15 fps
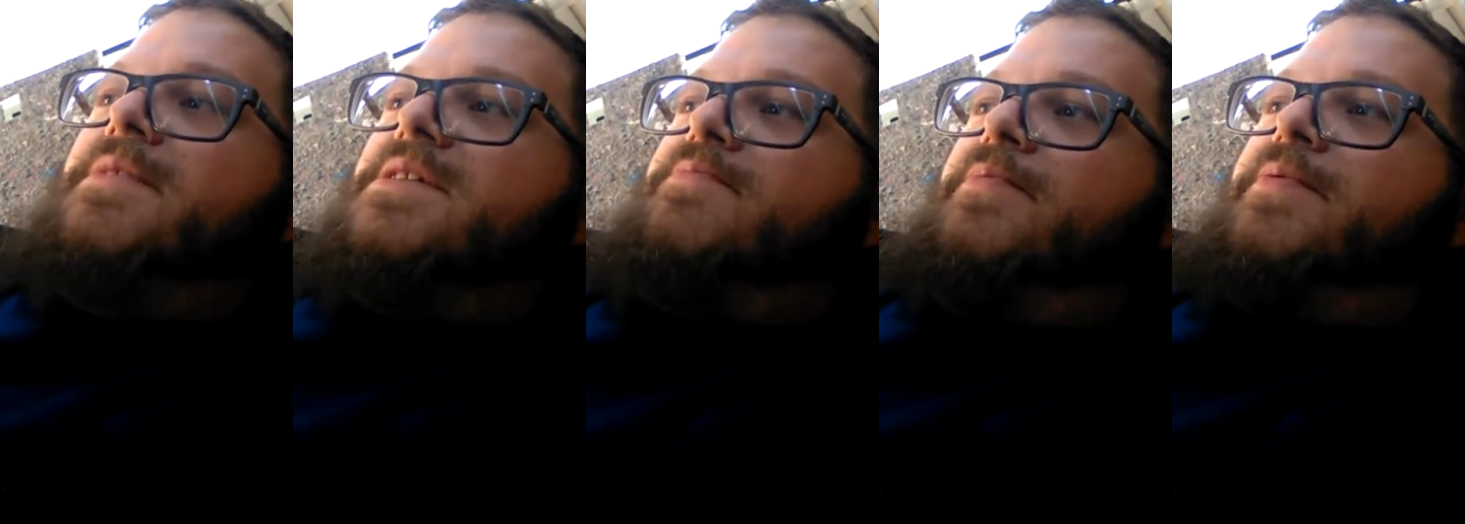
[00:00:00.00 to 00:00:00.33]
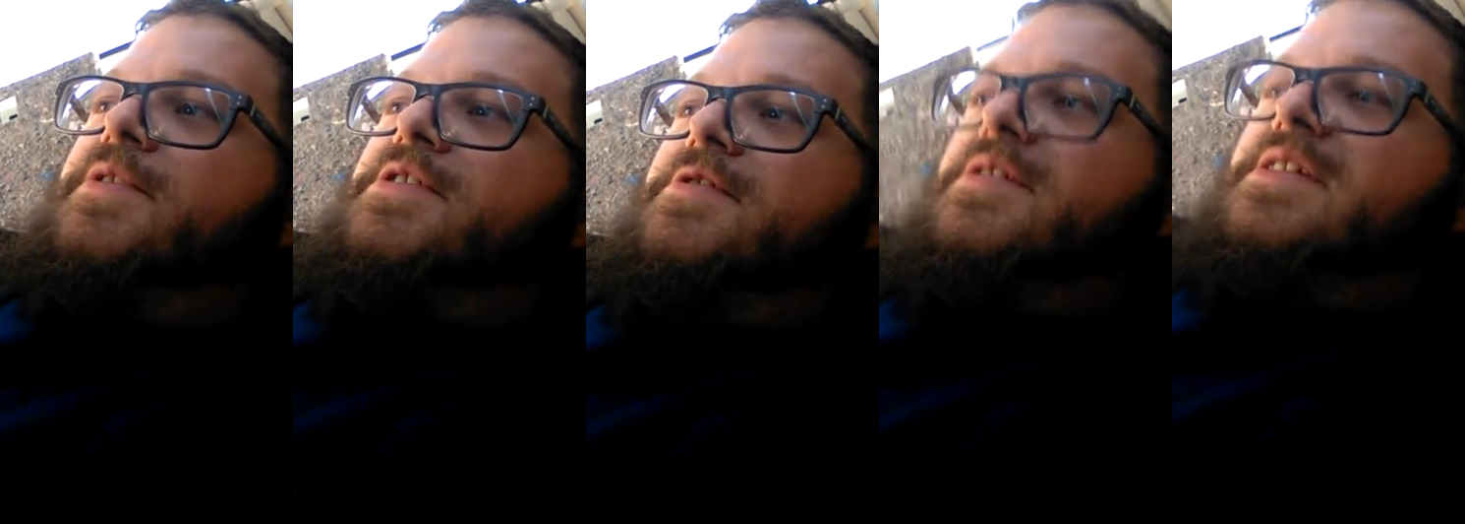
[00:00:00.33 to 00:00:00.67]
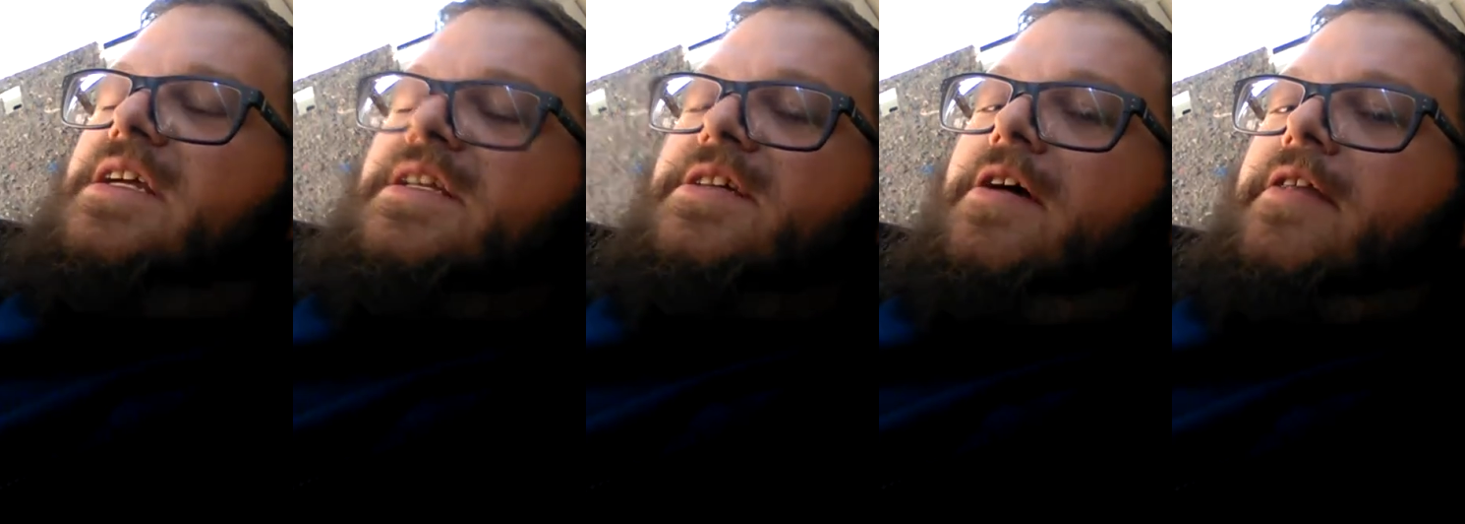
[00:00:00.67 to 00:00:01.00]
Just push your
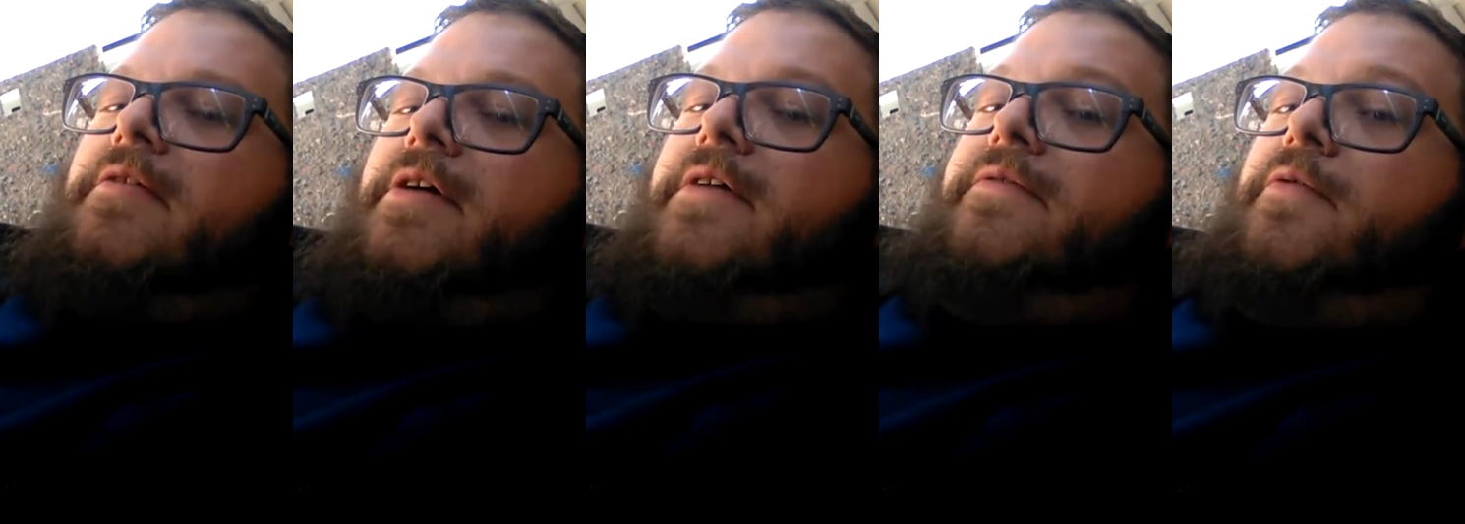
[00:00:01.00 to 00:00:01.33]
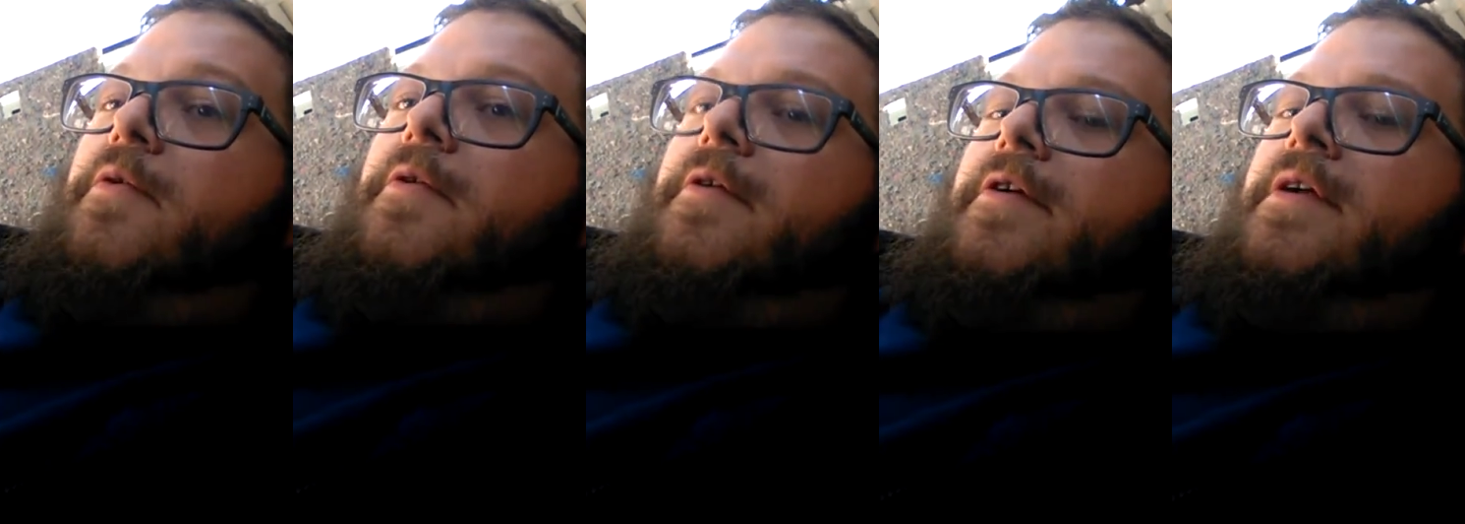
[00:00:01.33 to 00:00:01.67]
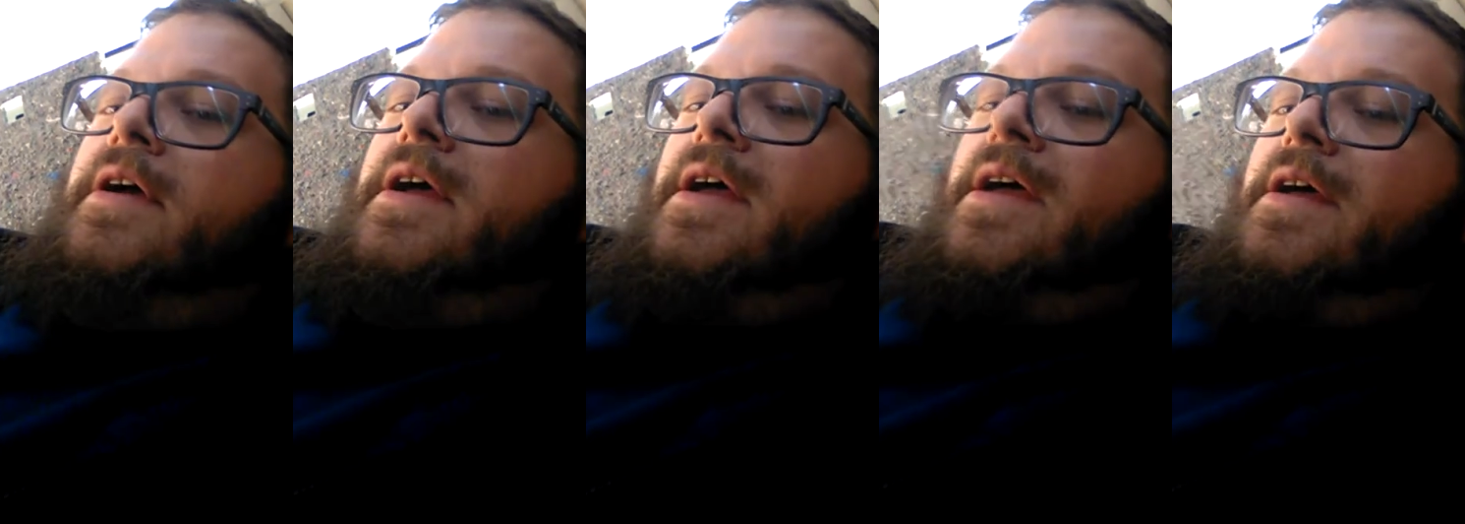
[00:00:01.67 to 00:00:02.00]
seats all the way forward.
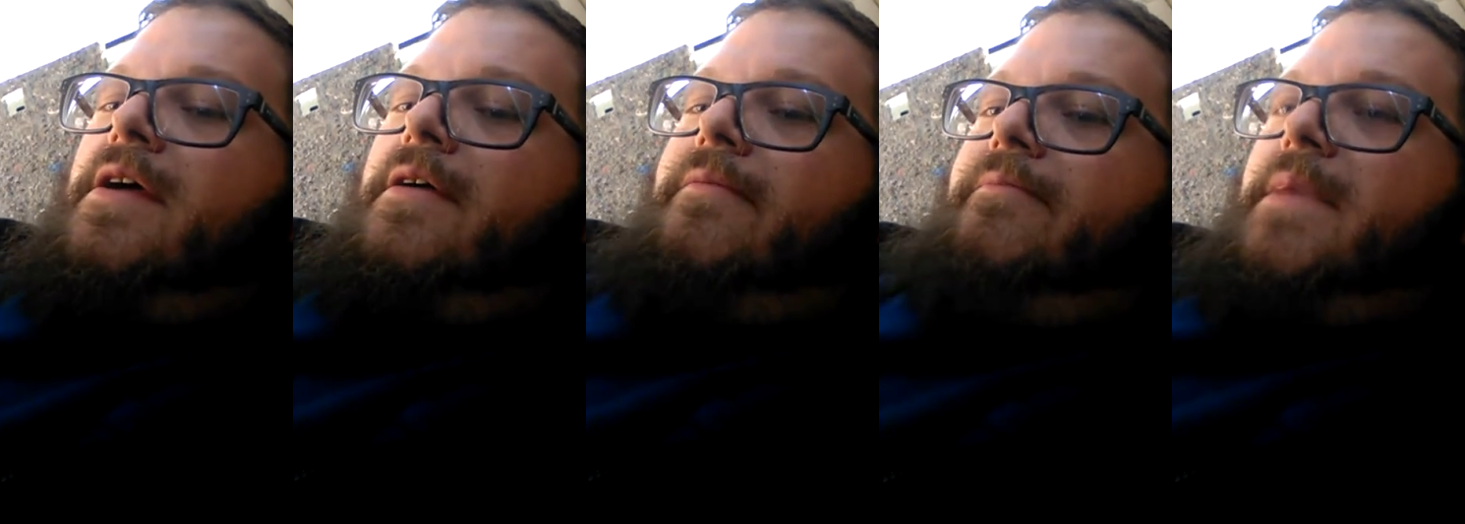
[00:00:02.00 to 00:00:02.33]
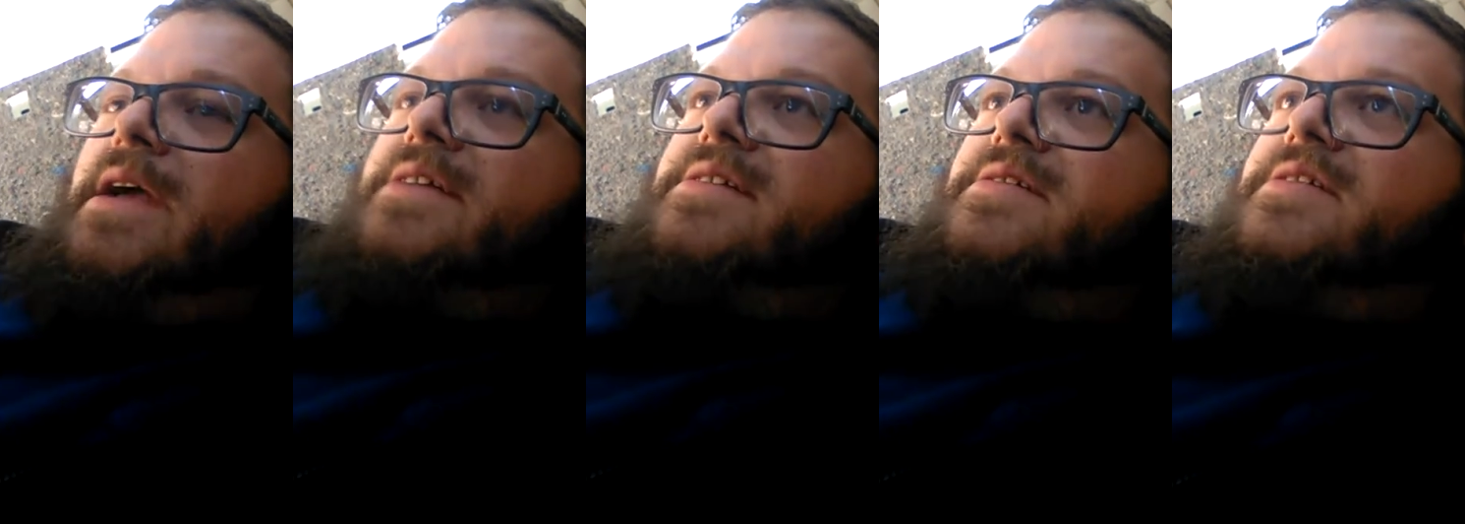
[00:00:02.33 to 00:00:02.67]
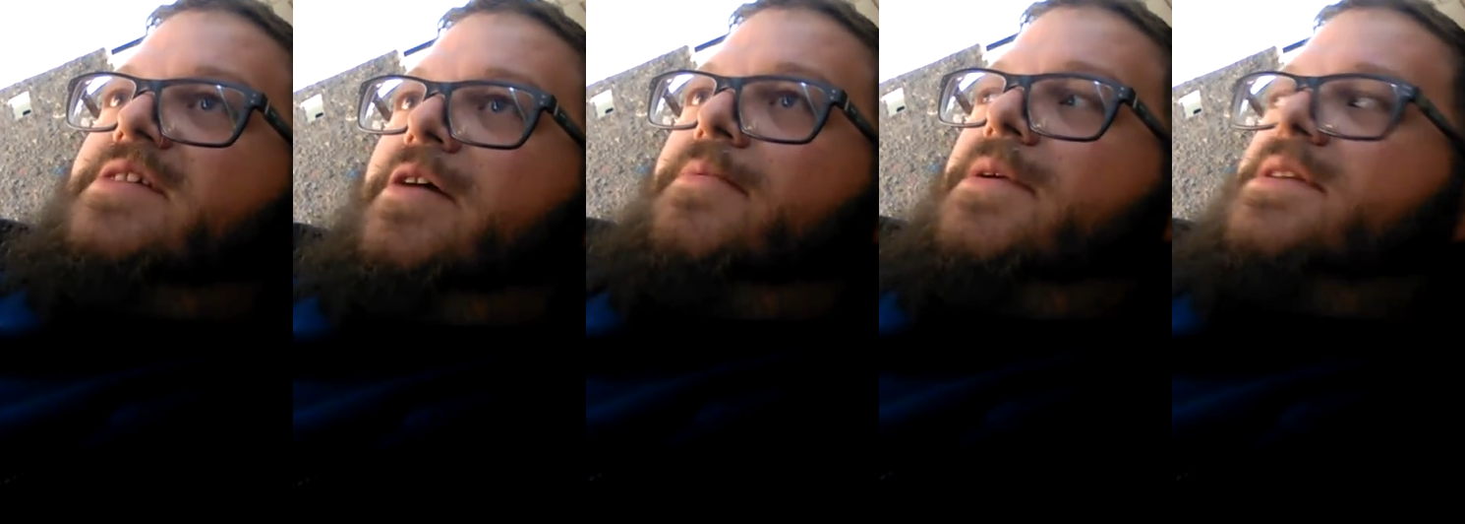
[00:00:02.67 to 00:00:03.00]
It makes it
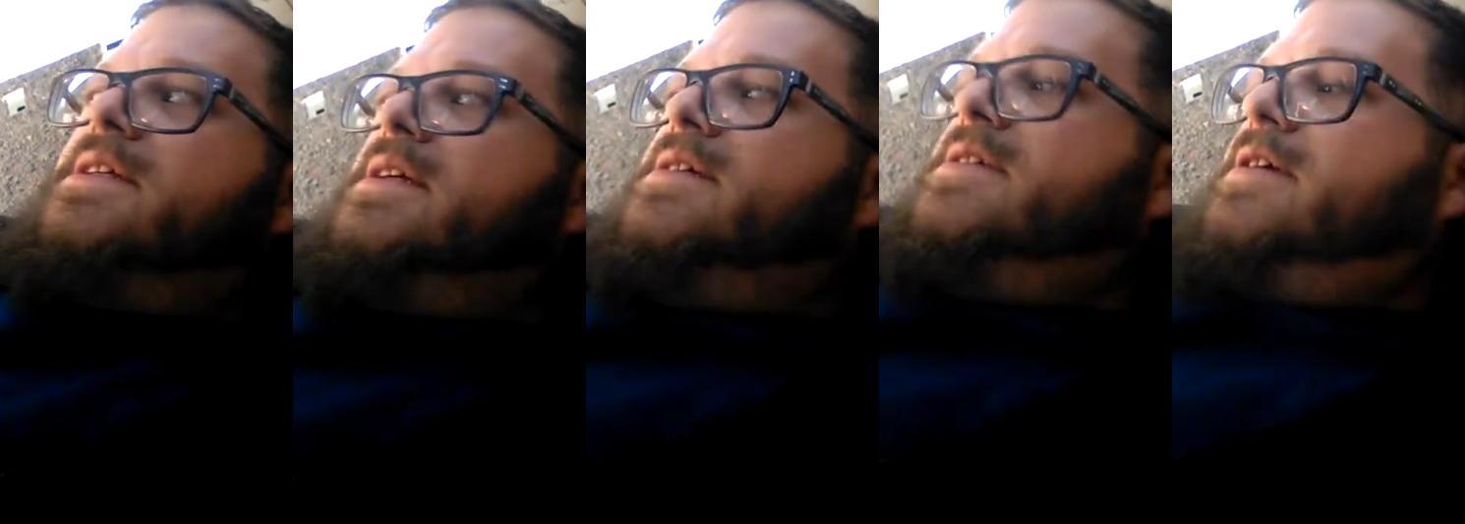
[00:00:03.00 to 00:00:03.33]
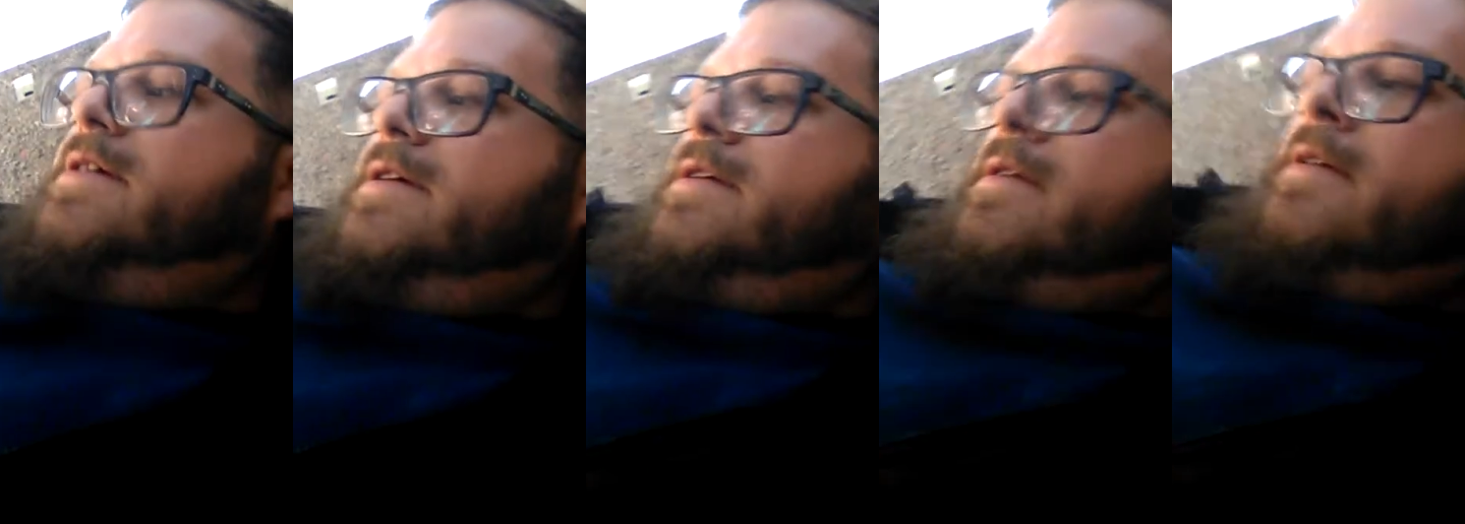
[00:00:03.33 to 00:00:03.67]
so much easier.